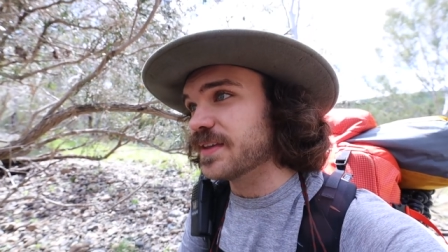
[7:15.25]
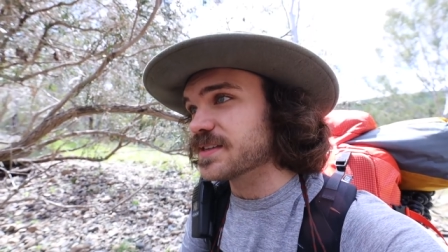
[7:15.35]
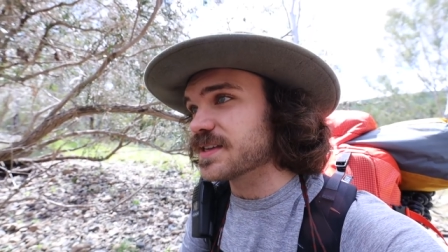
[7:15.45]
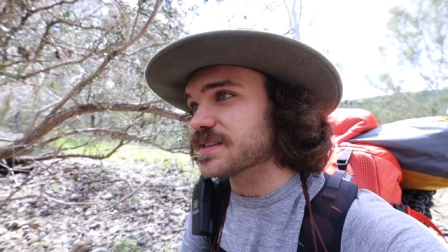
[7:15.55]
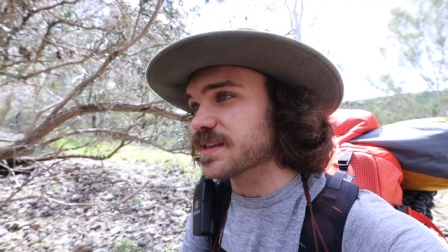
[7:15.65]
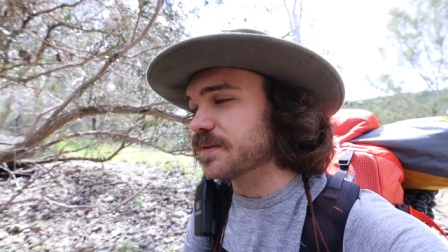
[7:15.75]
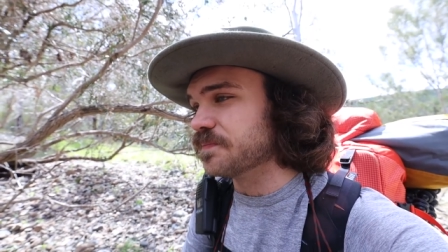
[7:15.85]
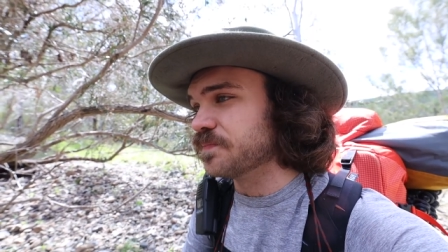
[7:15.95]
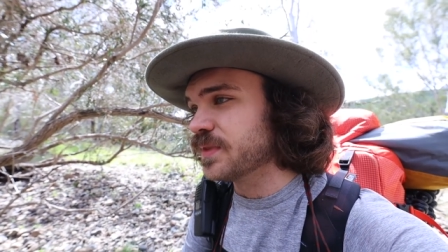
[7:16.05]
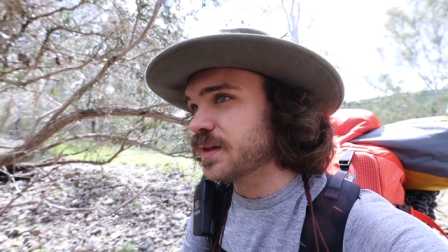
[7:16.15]
This is
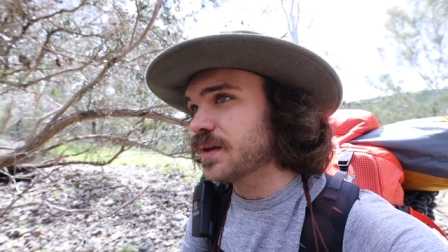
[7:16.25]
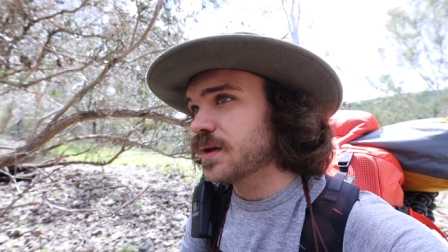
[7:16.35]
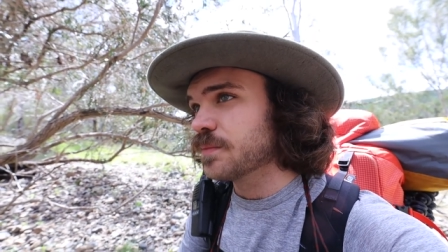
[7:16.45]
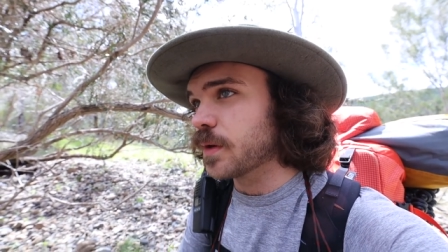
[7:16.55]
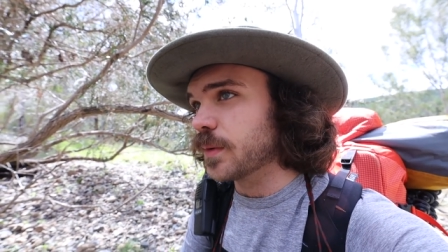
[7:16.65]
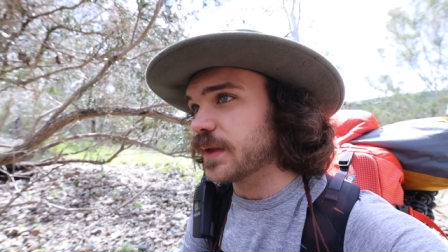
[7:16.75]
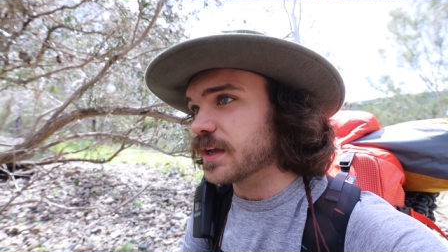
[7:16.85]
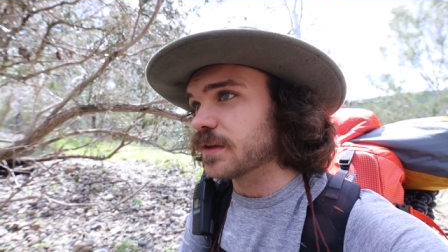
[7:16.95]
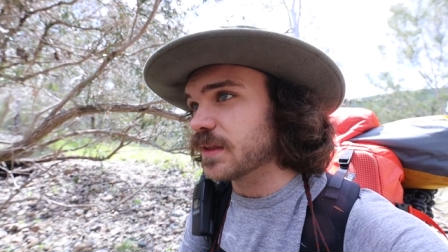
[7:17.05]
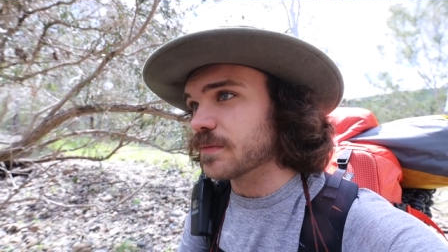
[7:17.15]
um,
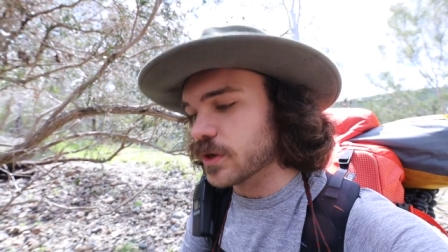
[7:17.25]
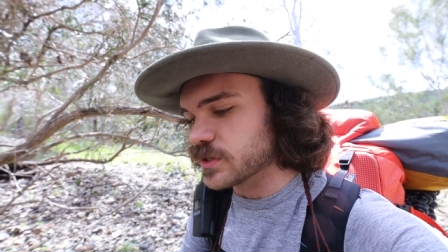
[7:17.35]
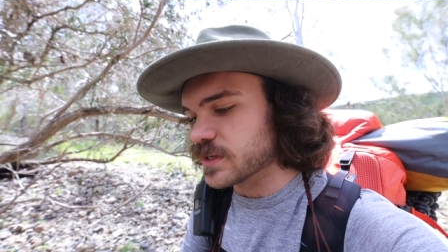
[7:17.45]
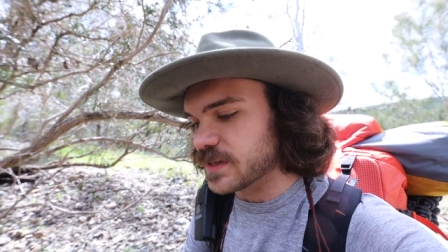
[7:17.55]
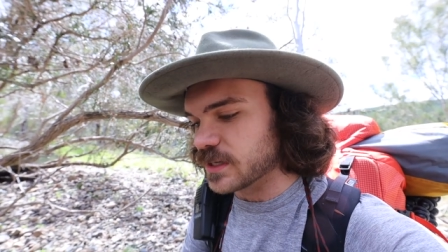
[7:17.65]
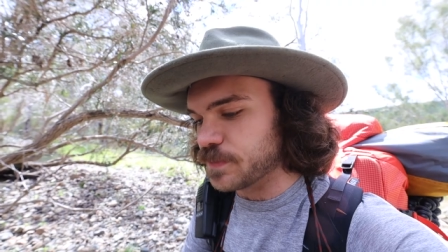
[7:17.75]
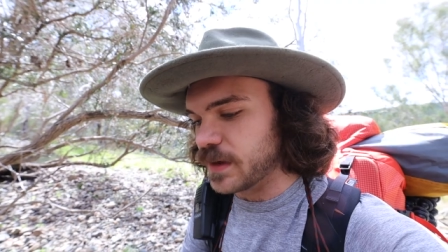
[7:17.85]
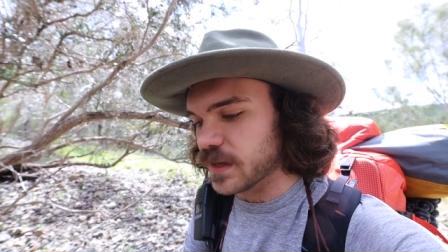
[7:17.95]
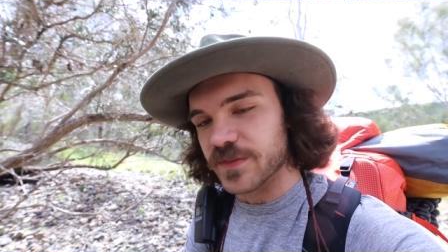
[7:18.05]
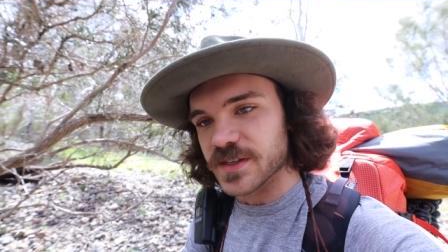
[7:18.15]
probably gonna be the most intense
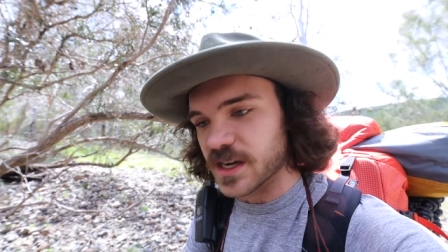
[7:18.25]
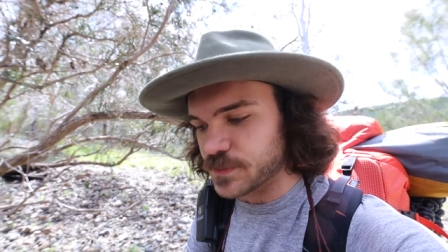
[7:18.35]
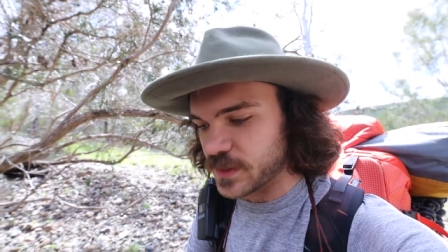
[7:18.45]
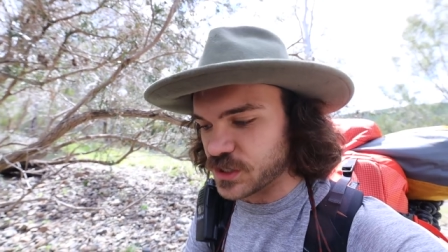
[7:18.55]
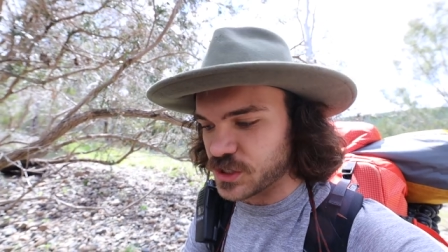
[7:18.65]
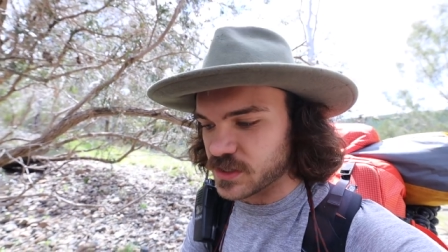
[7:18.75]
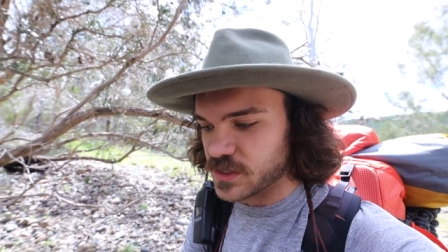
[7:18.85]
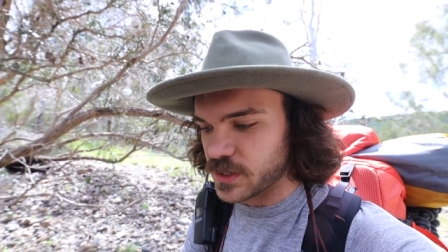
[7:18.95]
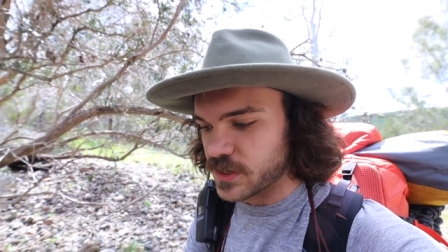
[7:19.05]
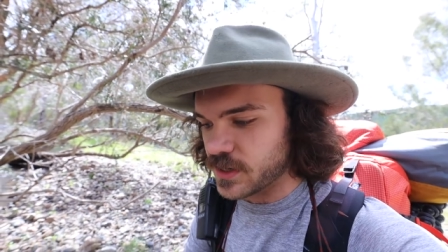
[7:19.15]
part of this expedition,
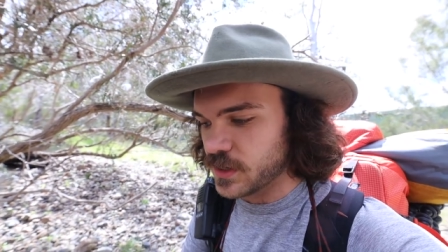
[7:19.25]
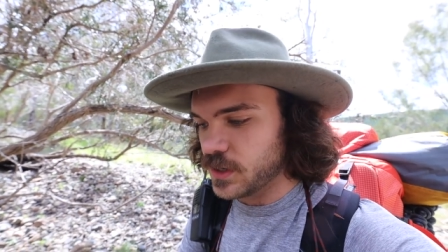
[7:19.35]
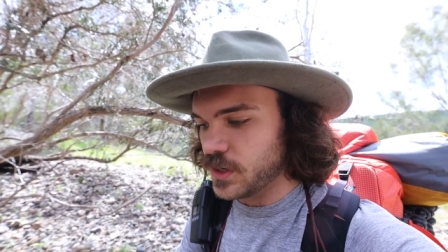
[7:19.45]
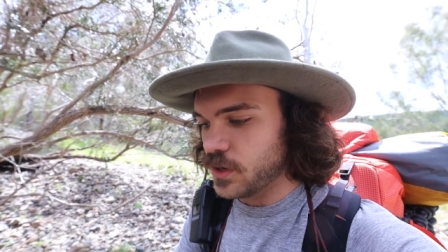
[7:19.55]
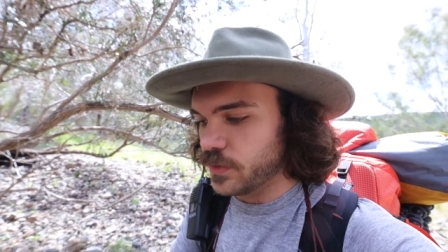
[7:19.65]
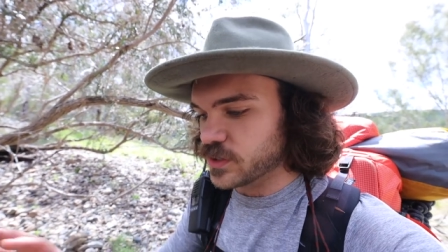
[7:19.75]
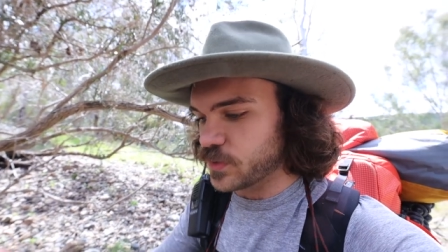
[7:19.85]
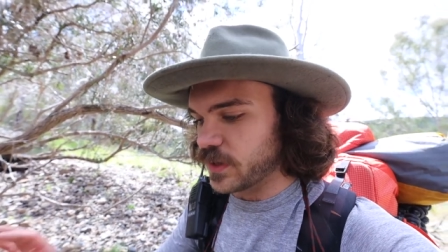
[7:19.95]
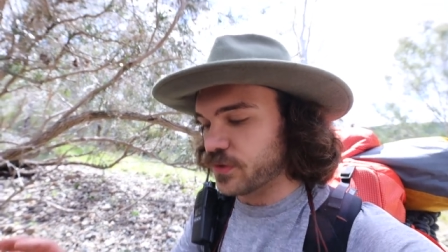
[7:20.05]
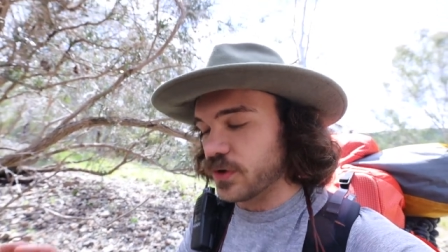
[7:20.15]
so
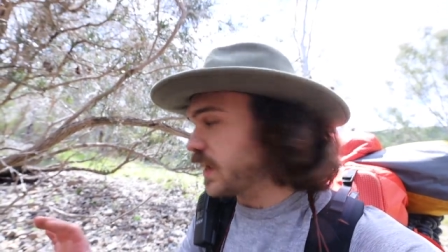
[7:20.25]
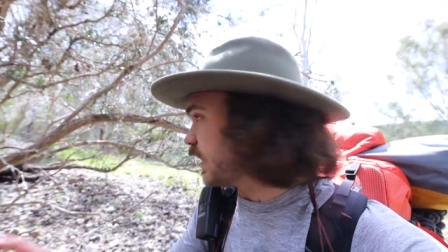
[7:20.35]
once we're through